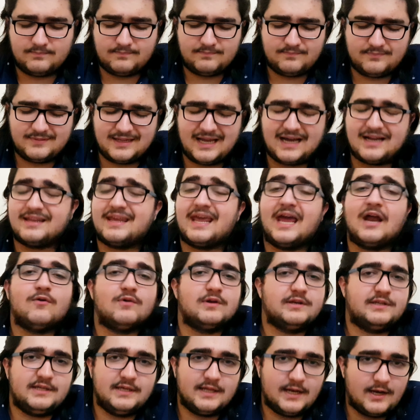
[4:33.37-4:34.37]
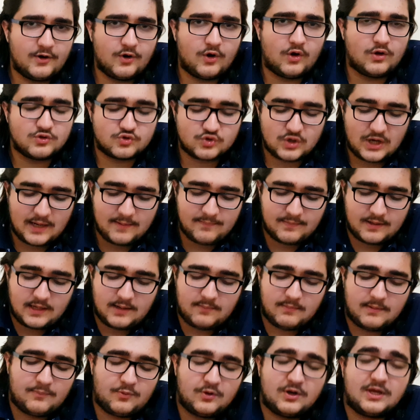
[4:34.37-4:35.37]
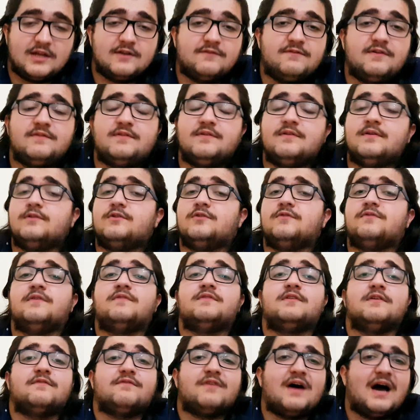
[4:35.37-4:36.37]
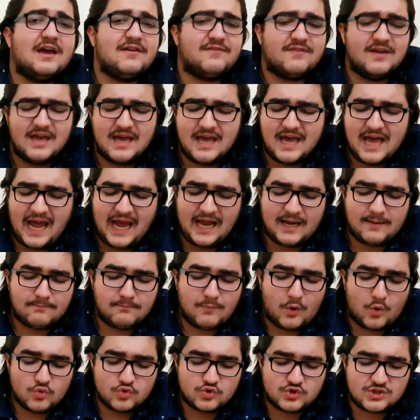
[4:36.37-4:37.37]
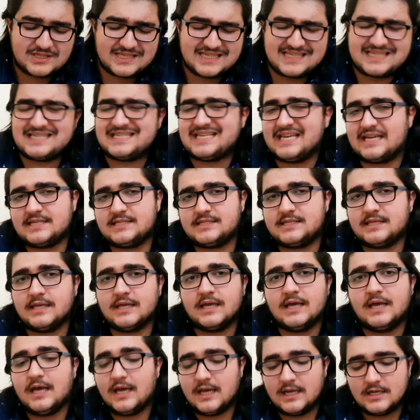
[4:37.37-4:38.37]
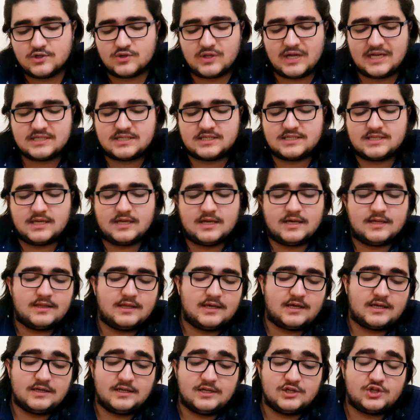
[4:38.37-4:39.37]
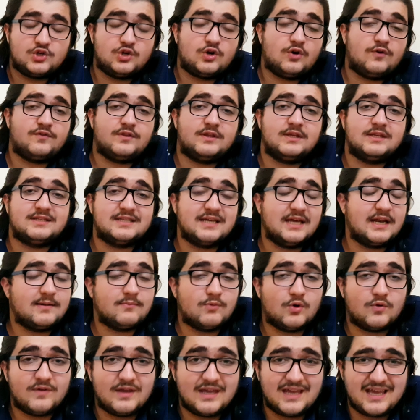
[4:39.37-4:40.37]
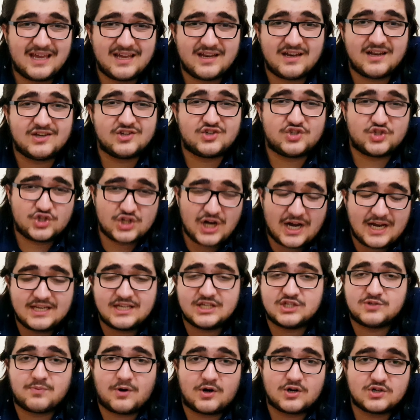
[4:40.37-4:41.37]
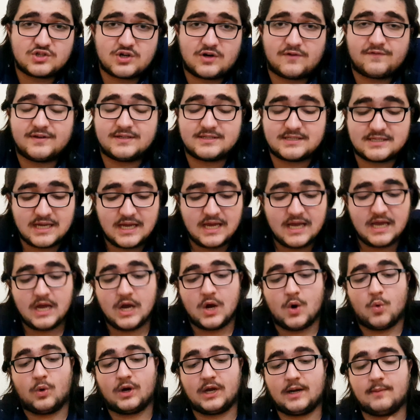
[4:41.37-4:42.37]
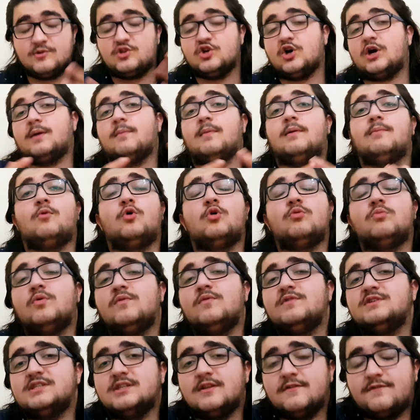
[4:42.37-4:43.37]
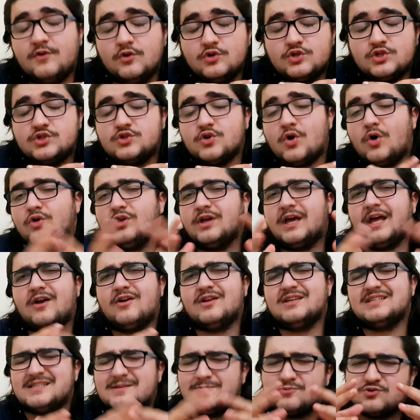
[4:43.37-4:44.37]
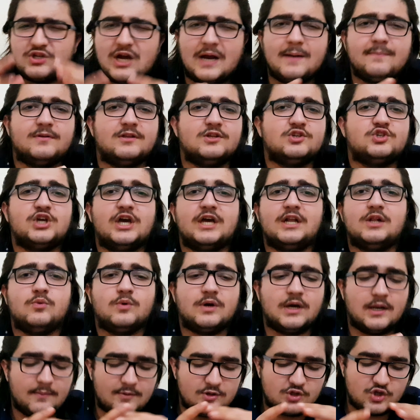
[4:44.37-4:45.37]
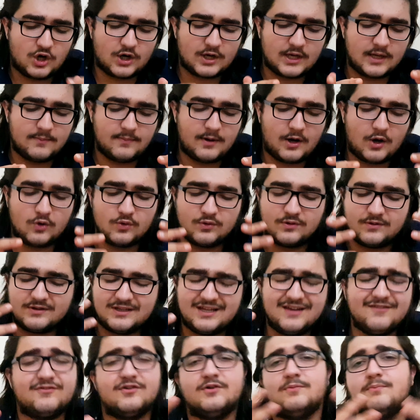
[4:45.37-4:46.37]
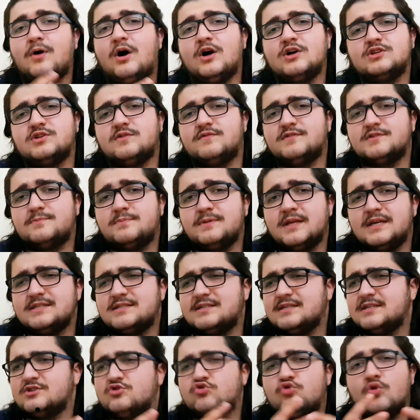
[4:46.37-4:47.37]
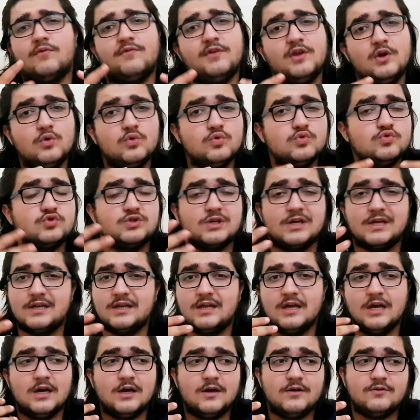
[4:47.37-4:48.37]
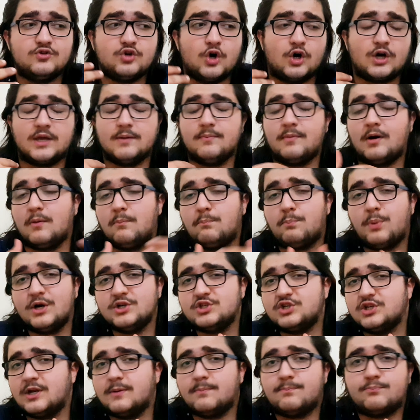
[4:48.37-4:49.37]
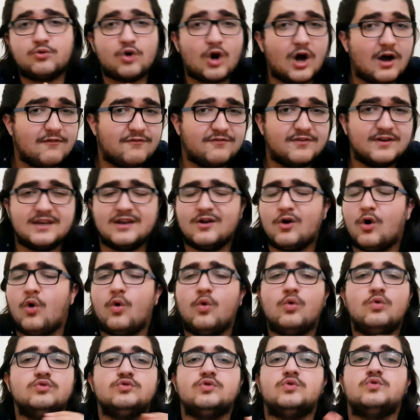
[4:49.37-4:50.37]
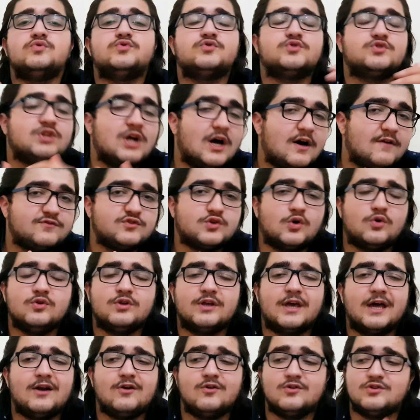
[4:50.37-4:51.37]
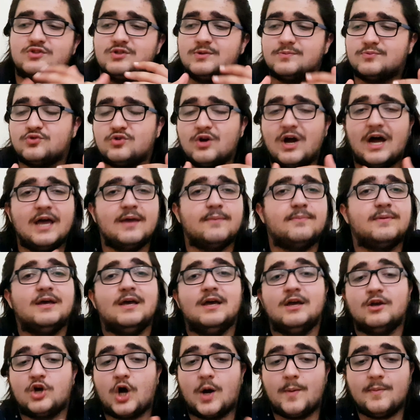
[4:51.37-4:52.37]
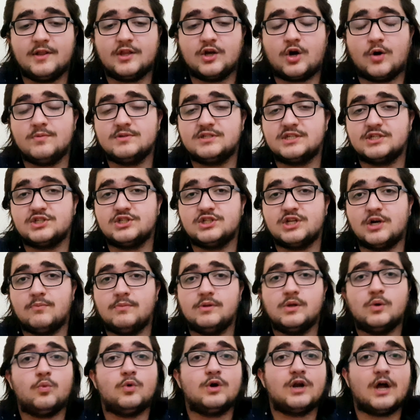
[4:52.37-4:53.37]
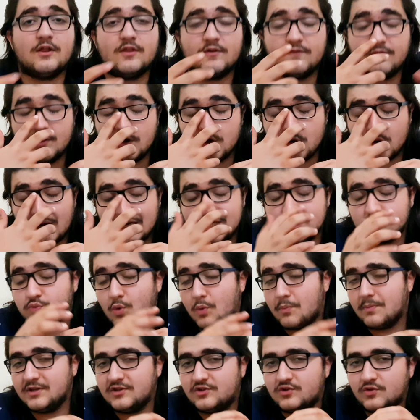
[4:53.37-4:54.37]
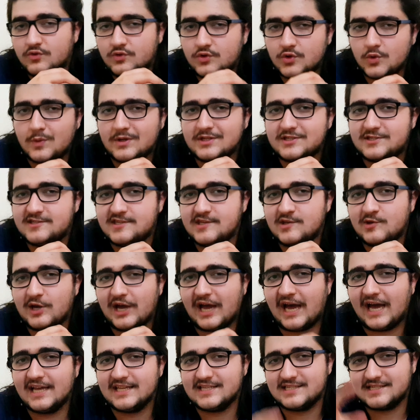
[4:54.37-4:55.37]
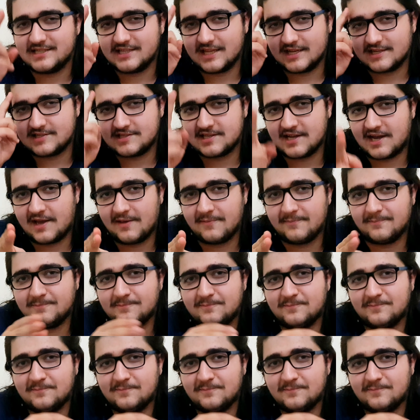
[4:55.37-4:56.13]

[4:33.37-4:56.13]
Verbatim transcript: not guaranteed at all. So I'm going to be putting it 50 to 55, at most 60. So that's uh, the condition of the Tenet movie in Chinese box office. We're going to be talking about more movies in the future, so all you got to do is subscribe to the channel. We're going to be talking about different box office places, reviews, and talking about budget and profit and all those stuff. So all you got to do is subscribe, comment in the comment section down below what other video you guys want me to do, and see you guys next time.